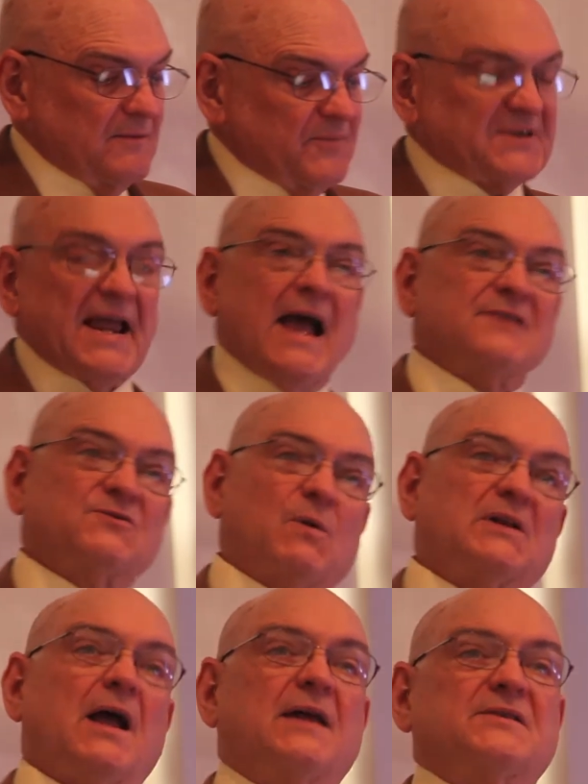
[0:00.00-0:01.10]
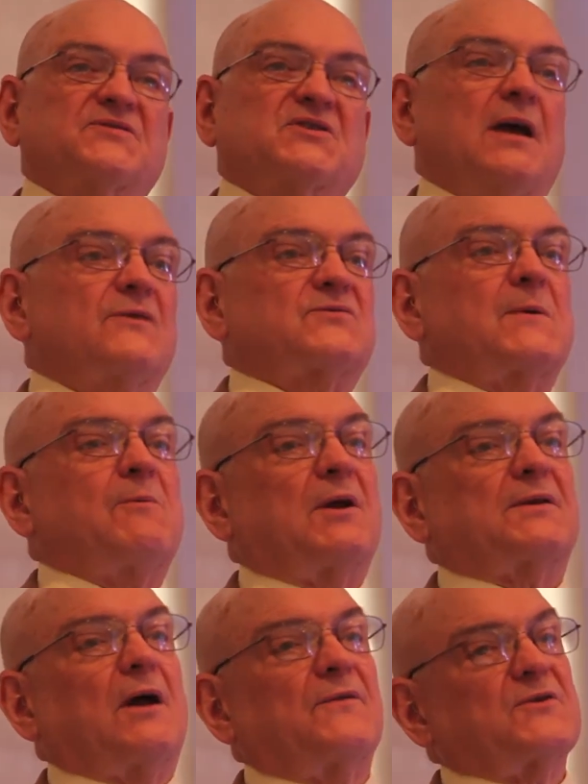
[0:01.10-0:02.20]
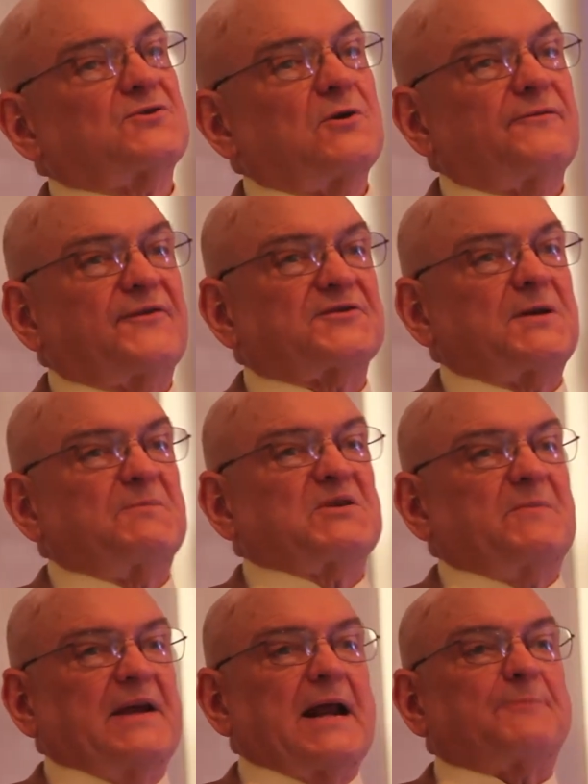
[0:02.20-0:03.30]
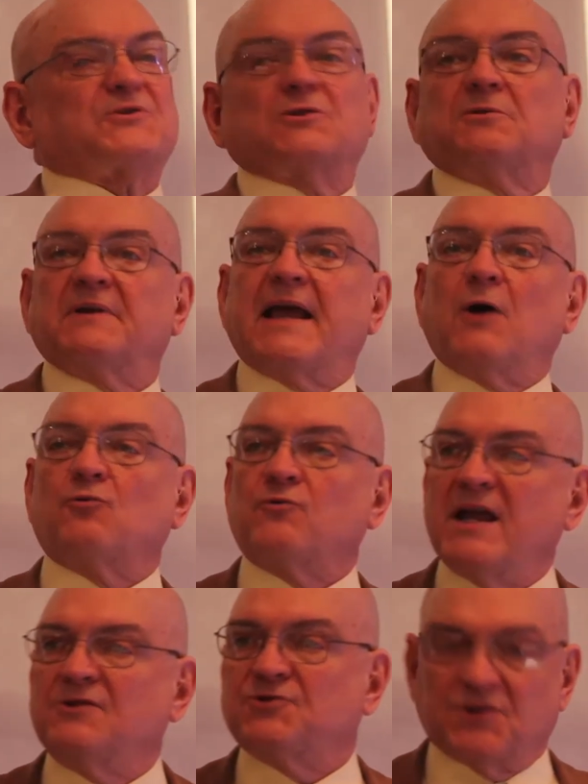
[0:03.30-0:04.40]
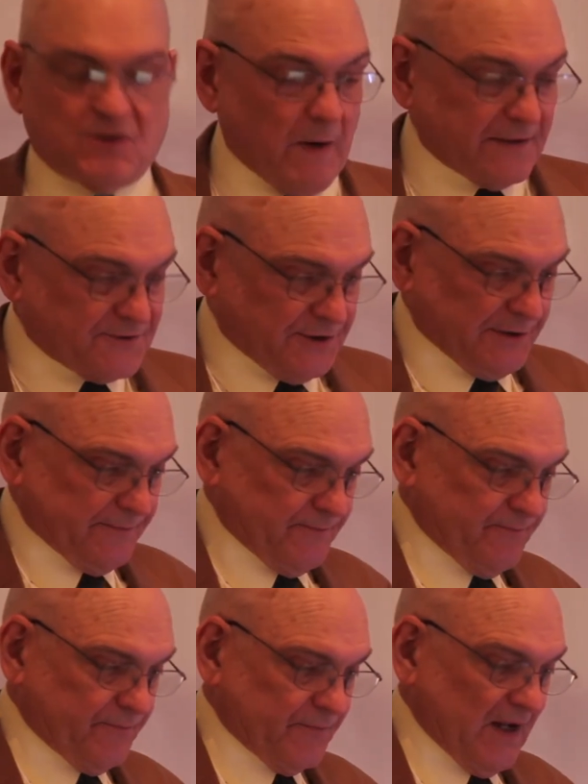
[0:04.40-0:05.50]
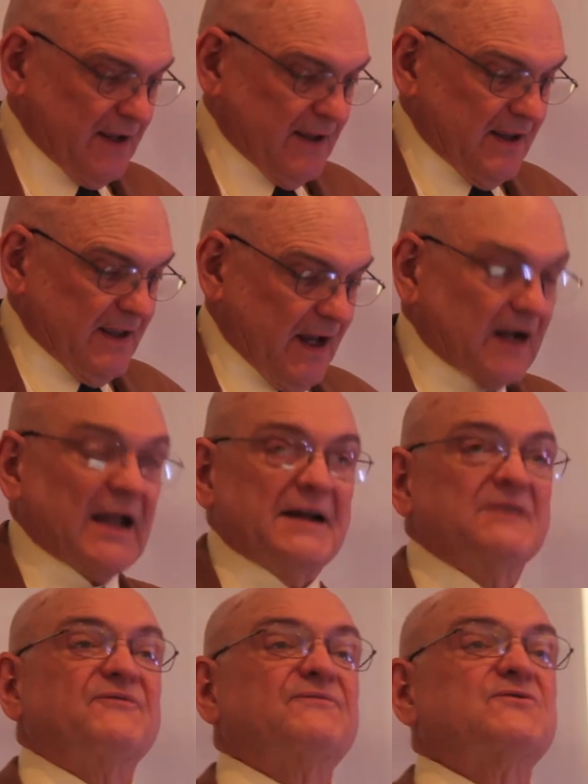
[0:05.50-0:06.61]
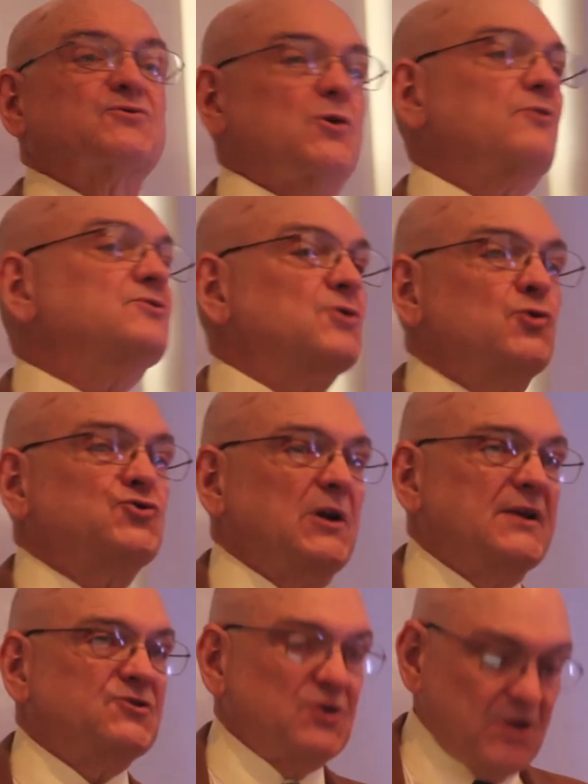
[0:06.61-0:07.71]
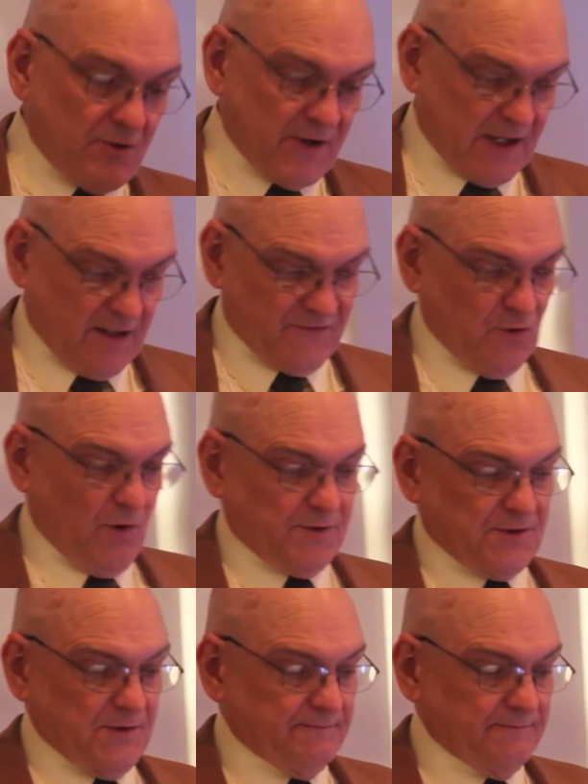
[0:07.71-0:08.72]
But to ask what kinds of cells we want on the surface seems to be an absolutely outrageous question, a kind of so social engineering of sorts.